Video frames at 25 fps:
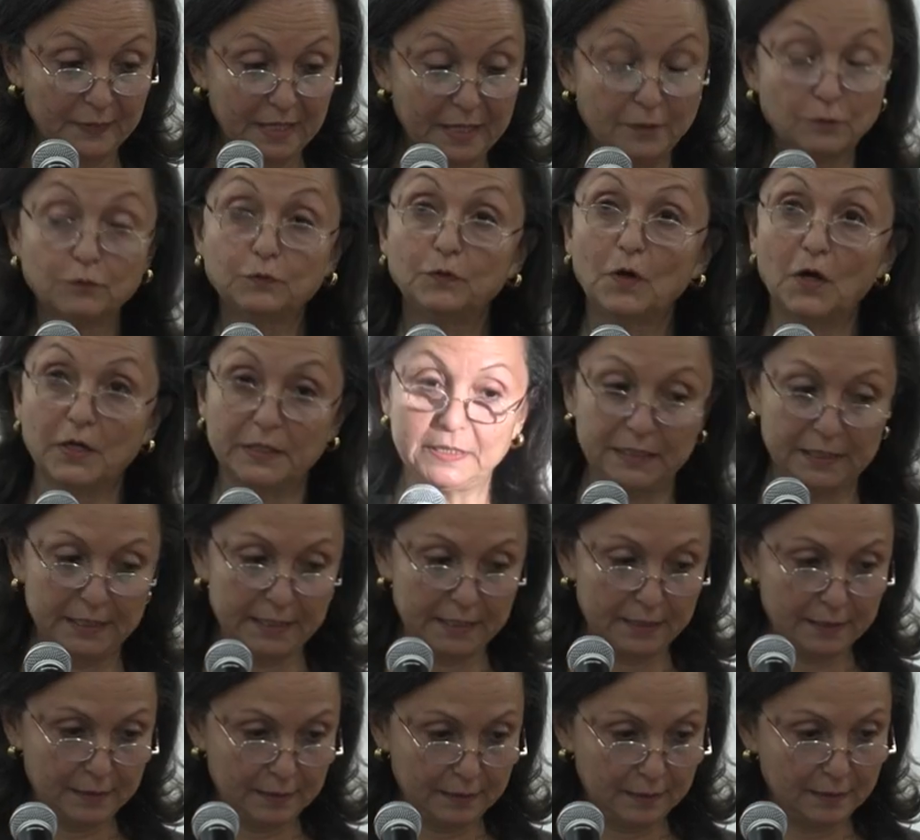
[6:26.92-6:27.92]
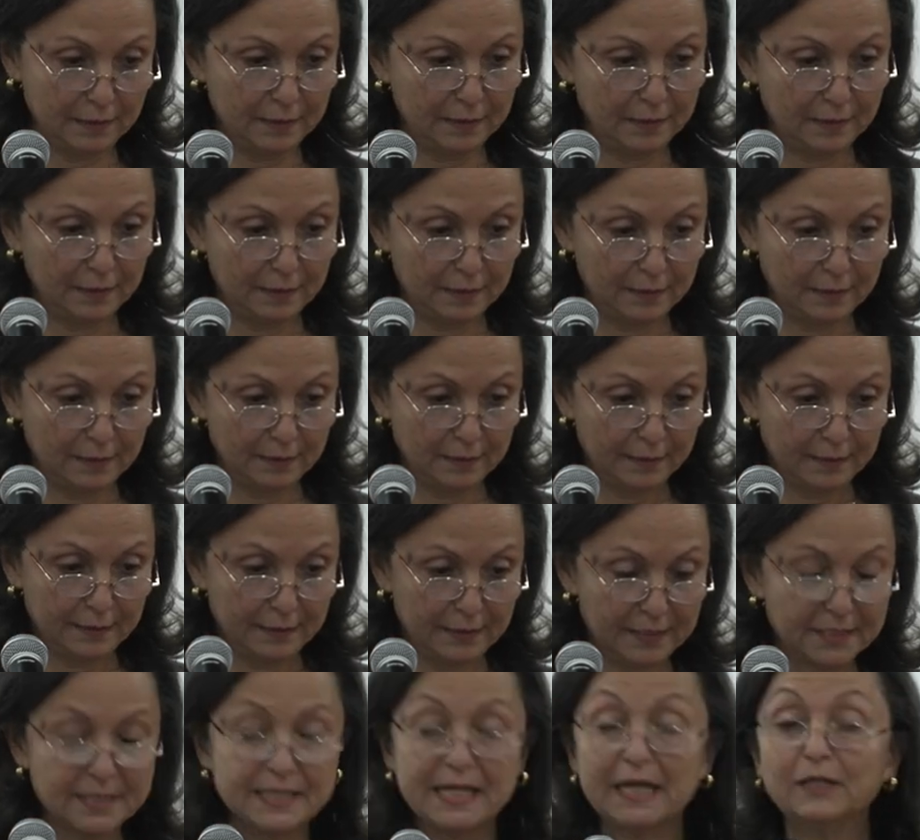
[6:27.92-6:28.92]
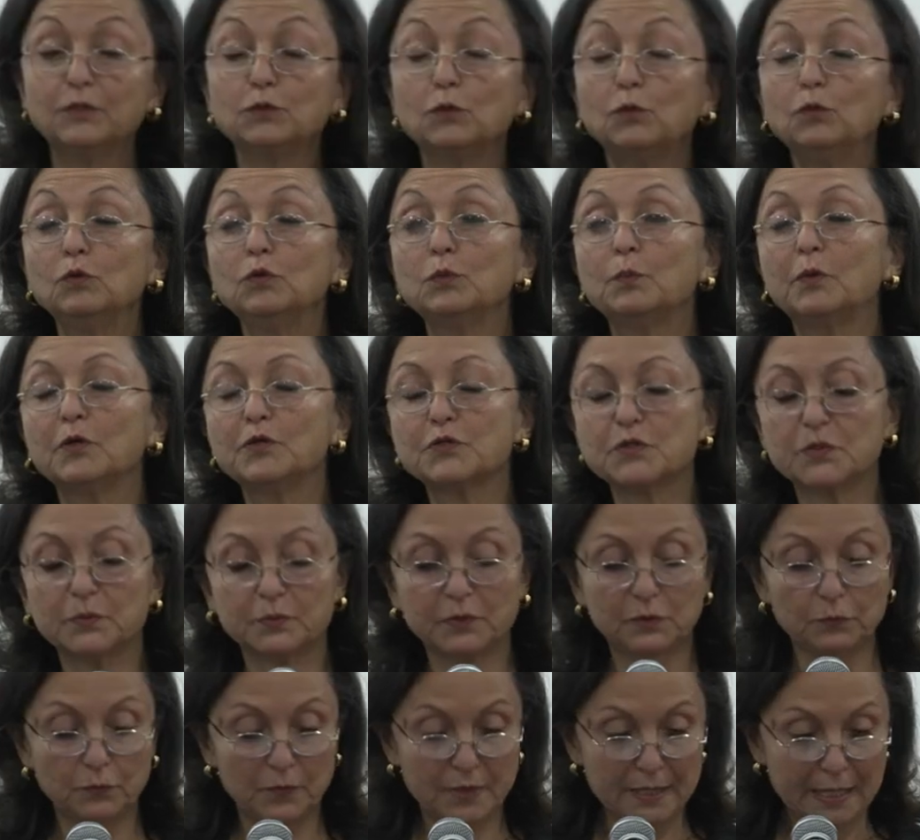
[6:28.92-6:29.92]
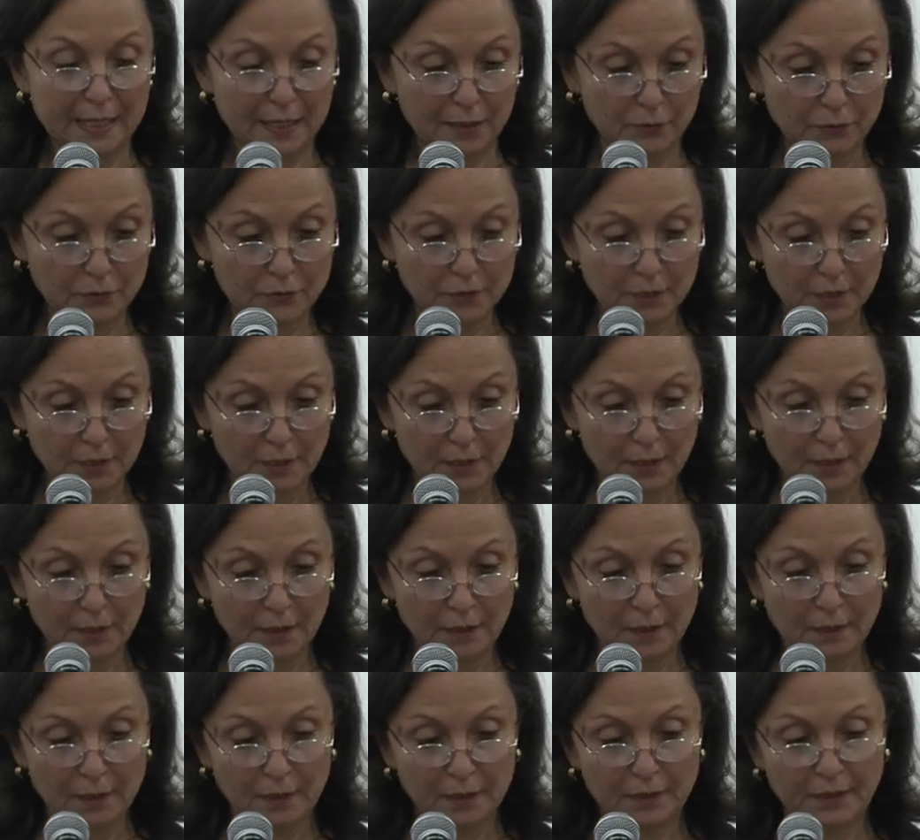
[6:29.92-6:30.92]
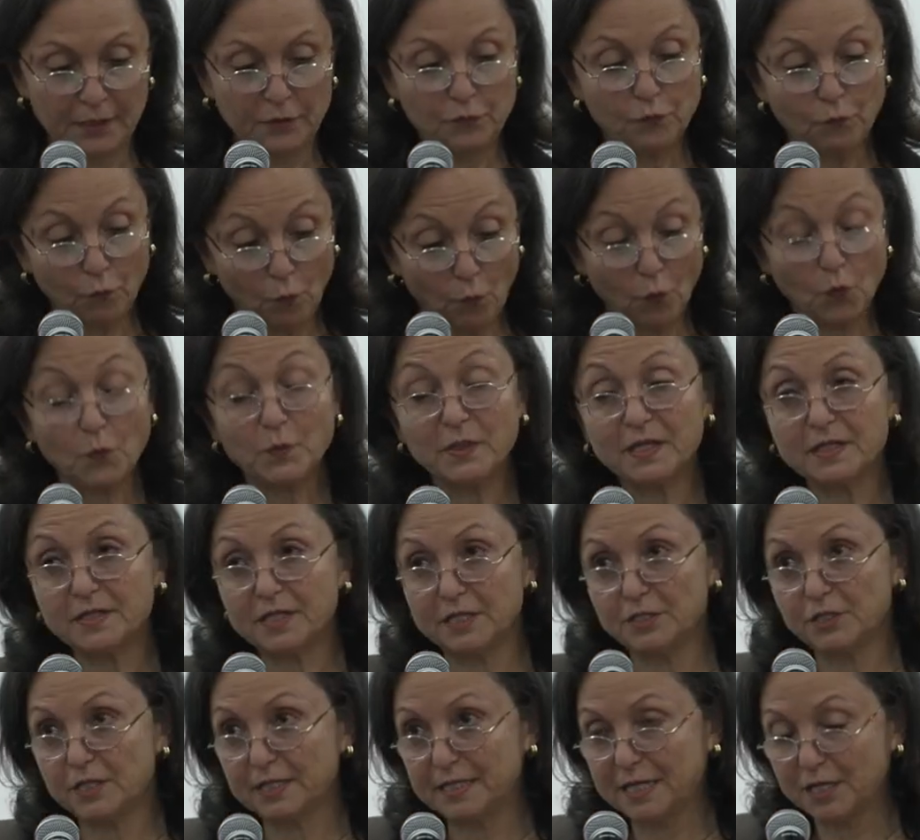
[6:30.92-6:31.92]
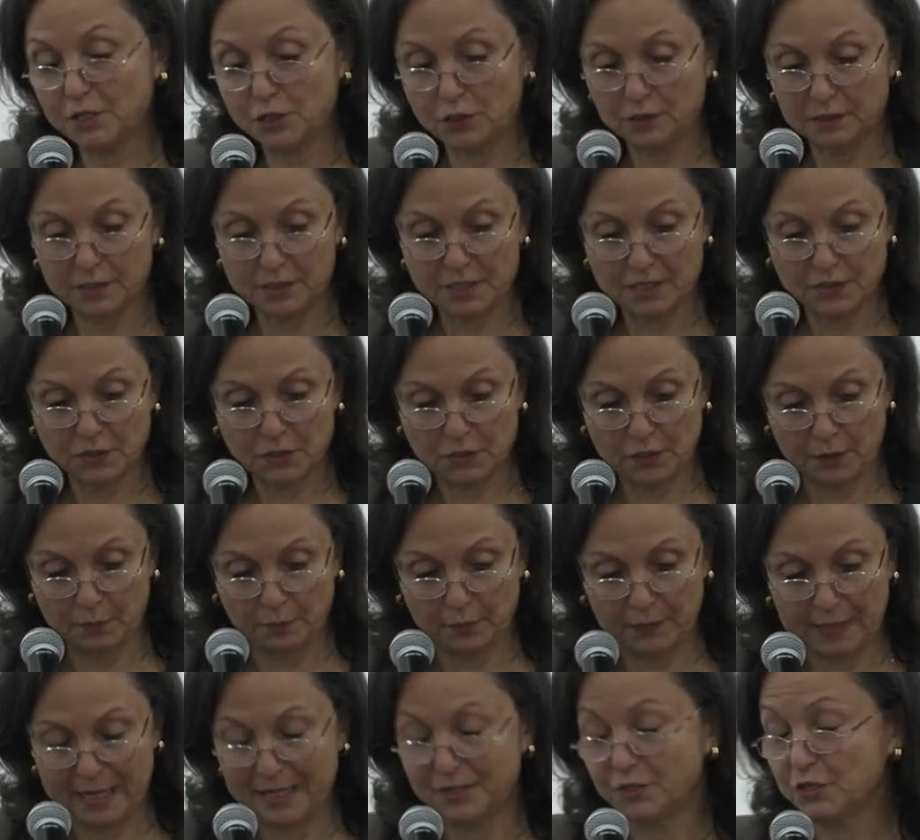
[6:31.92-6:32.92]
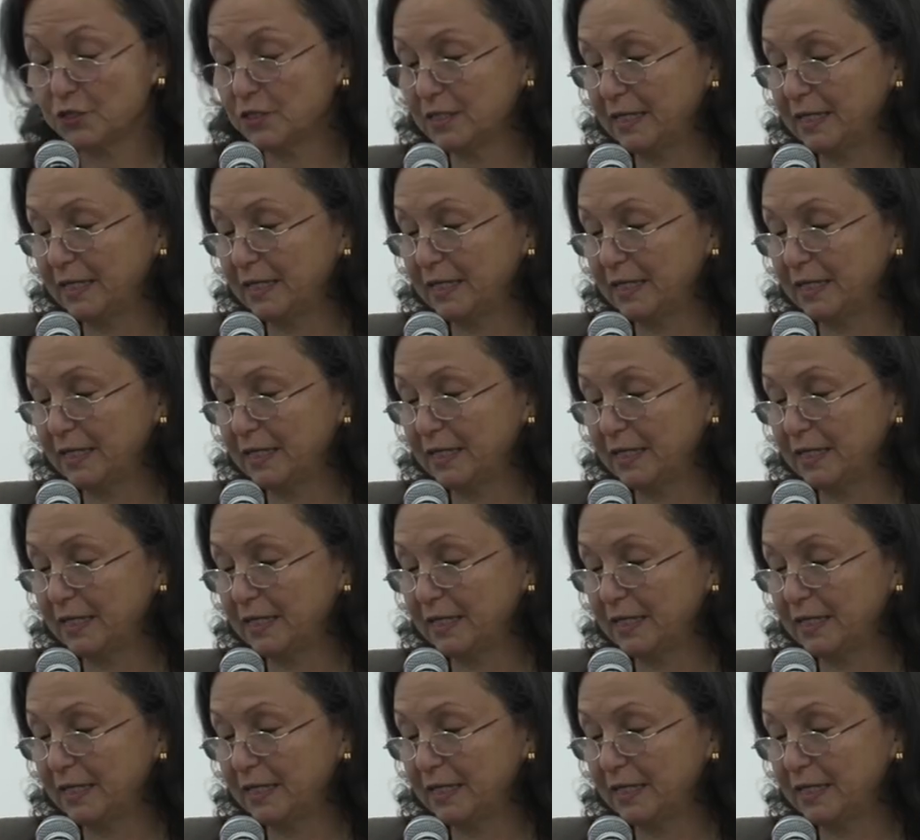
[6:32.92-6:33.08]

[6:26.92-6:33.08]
And finally, is that all possible without reforming the international system and